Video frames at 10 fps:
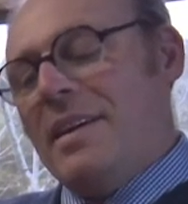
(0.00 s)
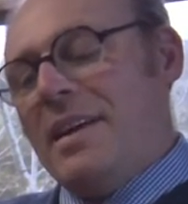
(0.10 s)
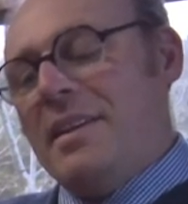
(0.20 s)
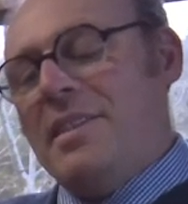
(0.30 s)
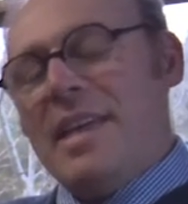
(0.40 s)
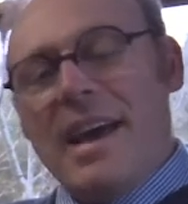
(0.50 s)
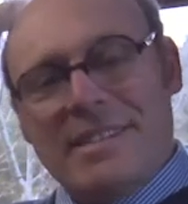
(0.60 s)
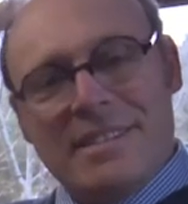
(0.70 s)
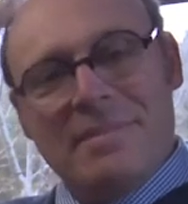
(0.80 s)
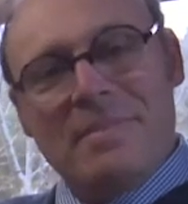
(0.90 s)
And
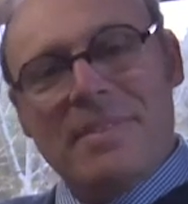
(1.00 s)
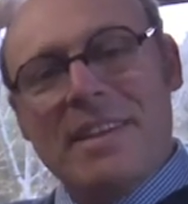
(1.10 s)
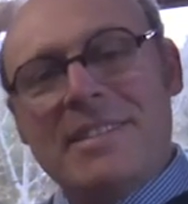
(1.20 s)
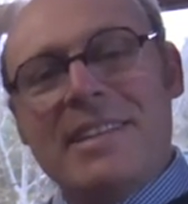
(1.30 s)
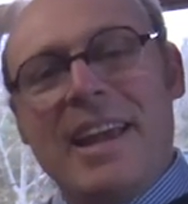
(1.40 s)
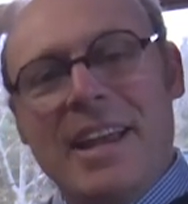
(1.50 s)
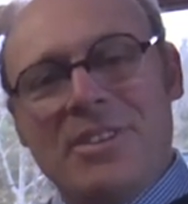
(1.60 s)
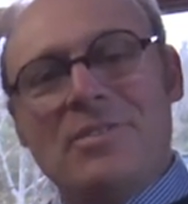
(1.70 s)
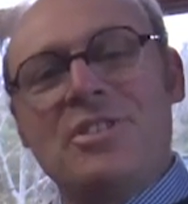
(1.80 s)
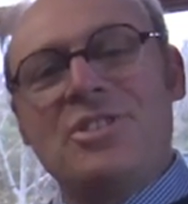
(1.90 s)
that is the end
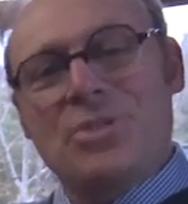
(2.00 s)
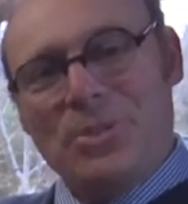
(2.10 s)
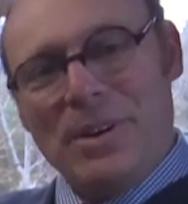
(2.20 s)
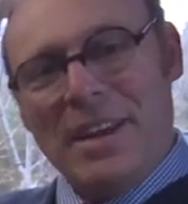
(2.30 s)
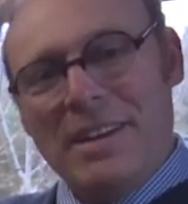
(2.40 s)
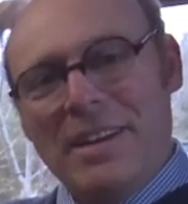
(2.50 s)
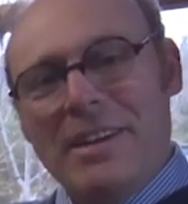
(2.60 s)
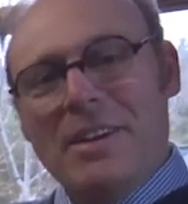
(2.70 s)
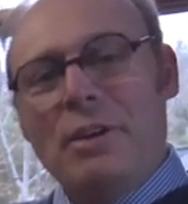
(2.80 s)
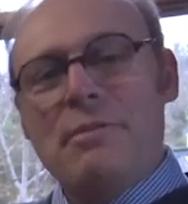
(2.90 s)
of the story
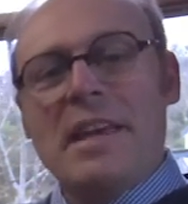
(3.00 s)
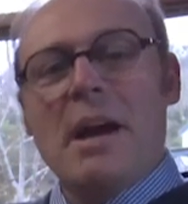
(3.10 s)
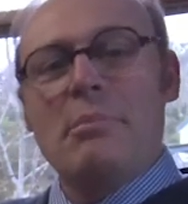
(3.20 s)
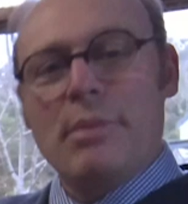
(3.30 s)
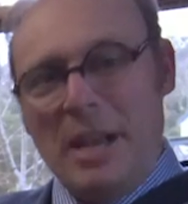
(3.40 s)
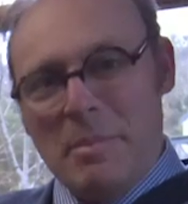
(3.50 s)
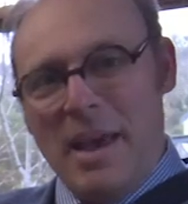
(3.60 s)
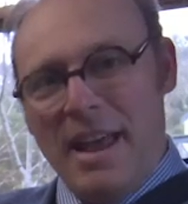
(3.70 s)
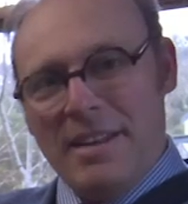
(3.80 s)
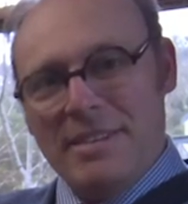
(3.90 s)
of the Umbrella Man.